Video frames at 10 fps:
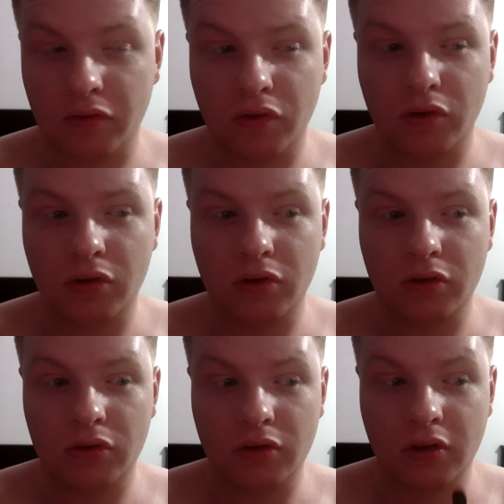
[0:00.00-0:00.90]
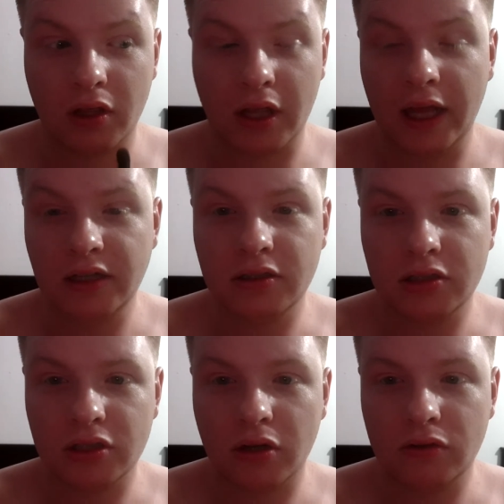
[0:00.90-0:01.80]
for the head,
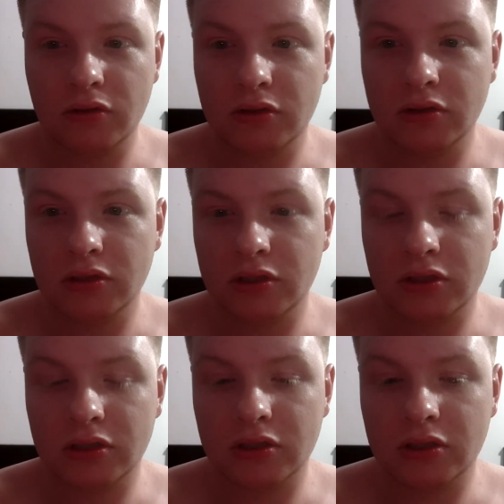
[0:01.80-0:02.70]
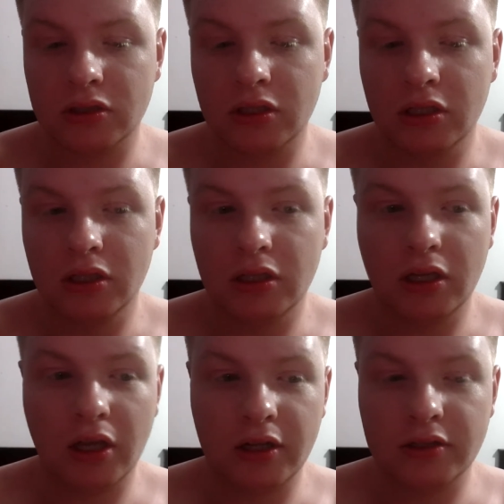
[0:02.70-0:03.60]
shoulders,
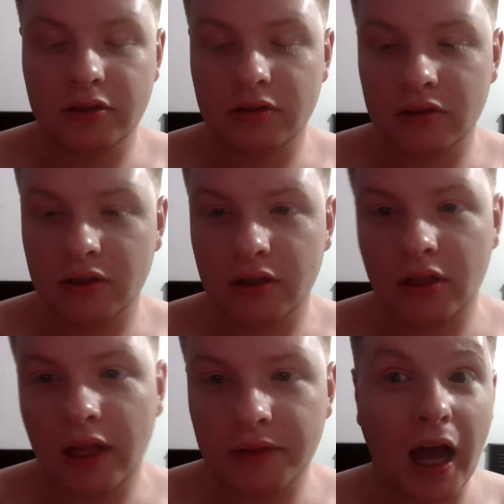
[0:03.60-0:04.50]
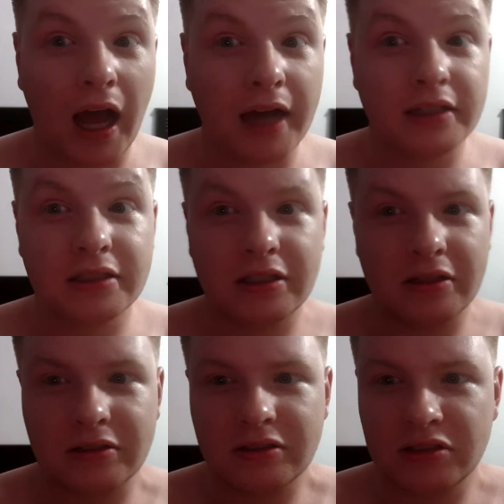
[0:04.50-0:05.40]
and that. And it's
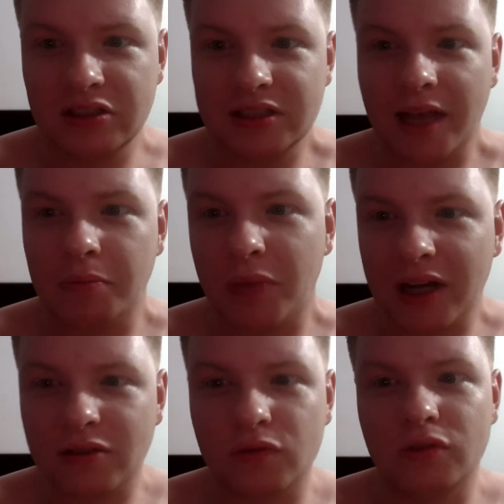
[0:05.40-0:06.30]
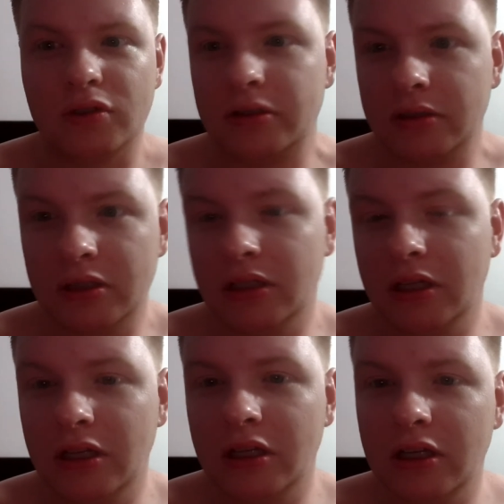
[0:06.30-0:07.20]
like $10 for a
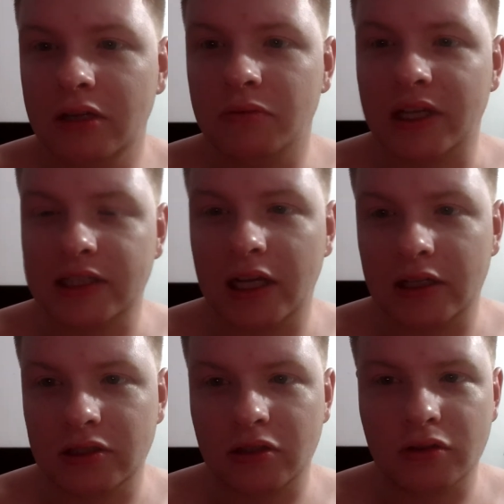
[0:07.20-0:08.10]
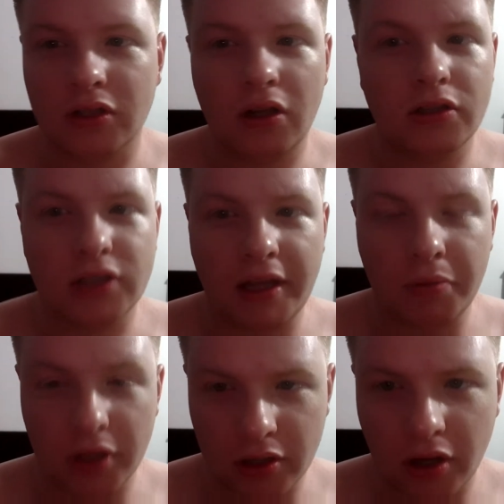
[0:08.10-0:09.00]
massage, so it's a lot
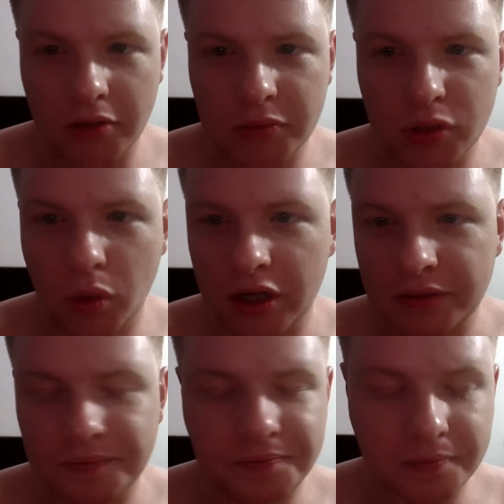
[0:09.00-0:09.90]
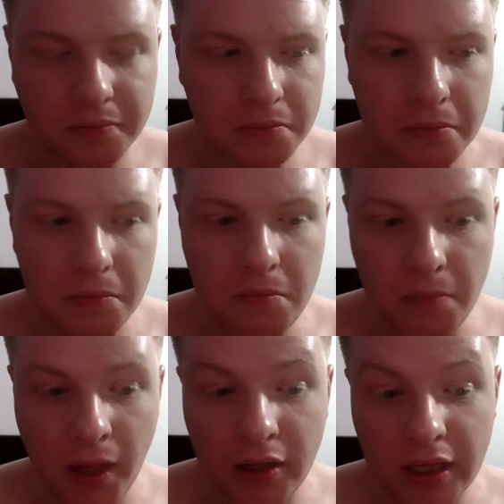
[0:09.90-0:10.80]
cheaper than home as well.
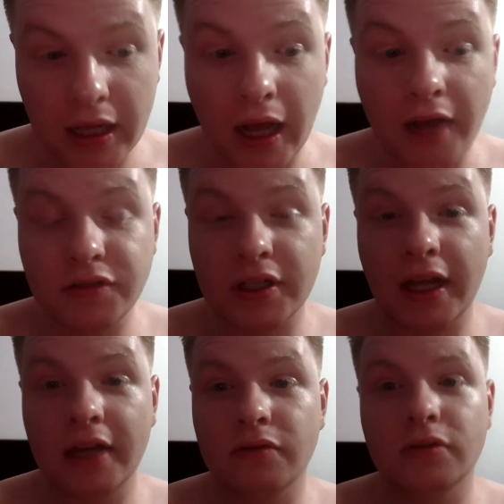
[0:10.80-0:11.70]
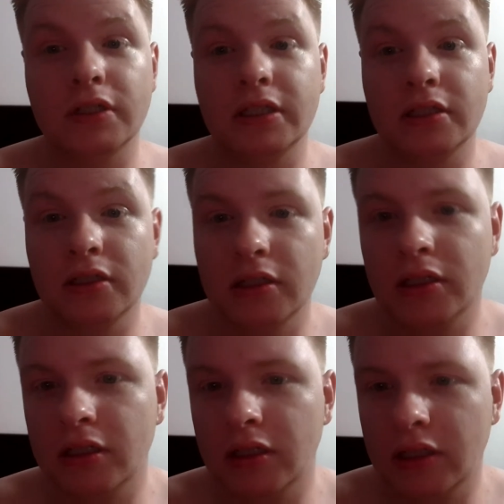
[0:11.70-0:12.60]
But yeah, after that, we
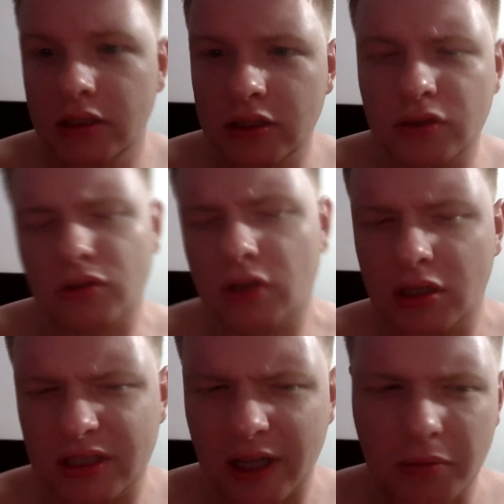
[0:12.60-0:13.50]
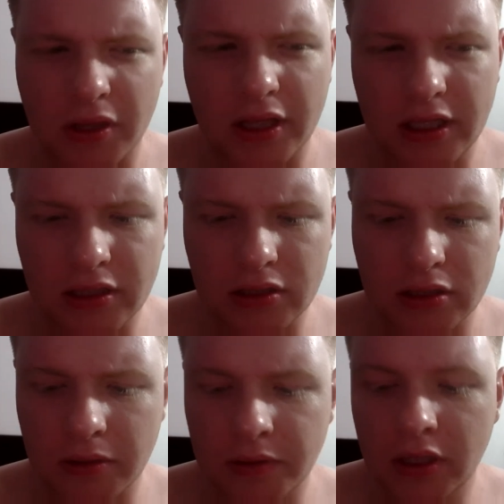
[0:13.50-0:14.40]
just organised a couple of things.